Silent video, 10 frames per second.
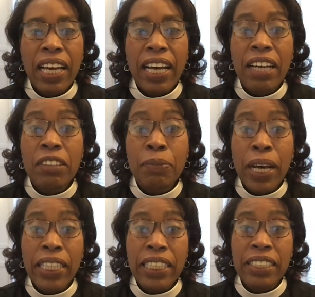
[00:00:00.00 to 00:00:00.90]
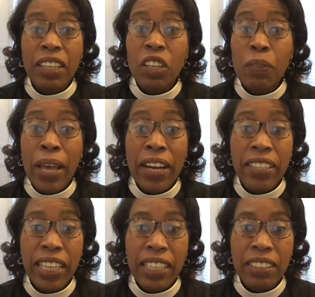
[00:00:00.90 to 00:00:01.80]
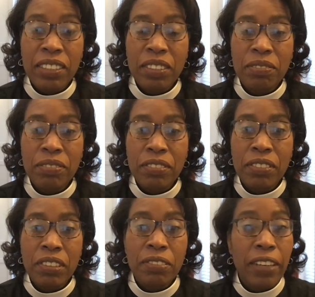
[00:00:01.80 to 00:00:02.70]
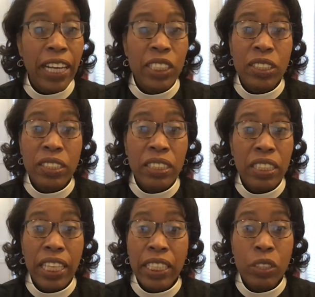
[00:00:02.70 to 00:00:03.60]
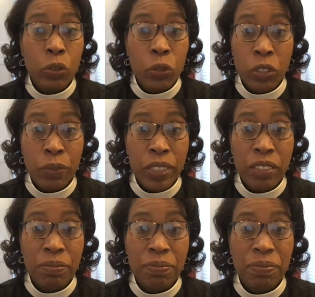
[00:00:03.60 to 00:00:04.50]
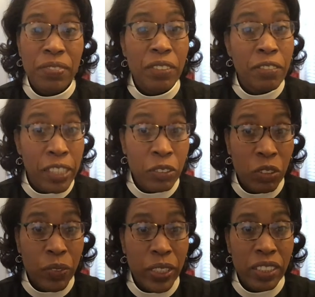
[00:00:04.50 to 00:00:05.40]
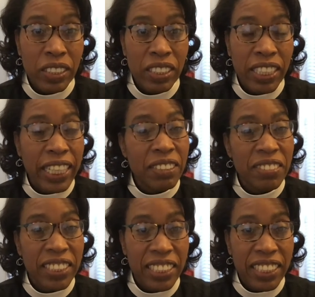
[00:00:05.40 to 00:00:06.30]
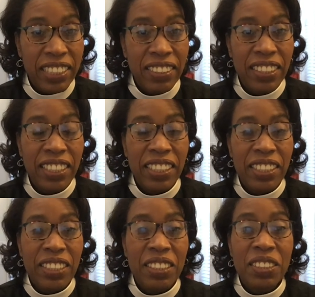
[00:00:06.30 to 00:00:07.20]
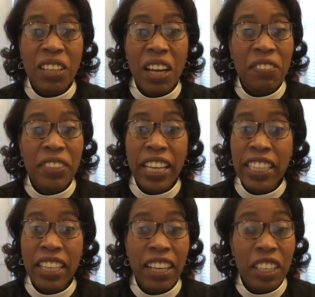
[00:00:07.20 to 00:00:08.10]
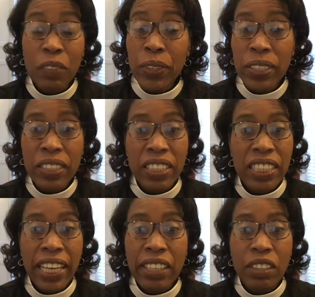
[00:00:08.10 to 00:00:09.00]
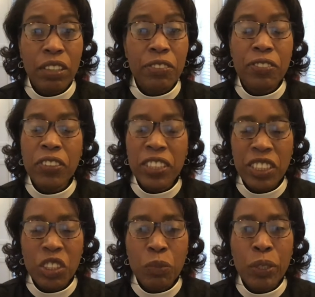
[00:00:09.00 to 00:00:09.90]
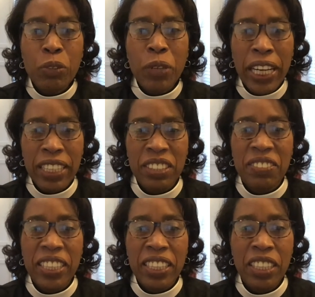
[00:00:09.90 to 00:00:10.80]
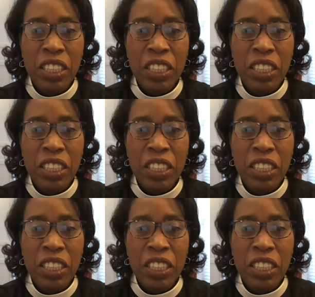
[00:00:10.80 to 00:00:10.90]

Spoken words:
Our bodies are a paradox, fragile yet durable, vulnerable yet resilient, soft and huggable yet a force to be reckoned with.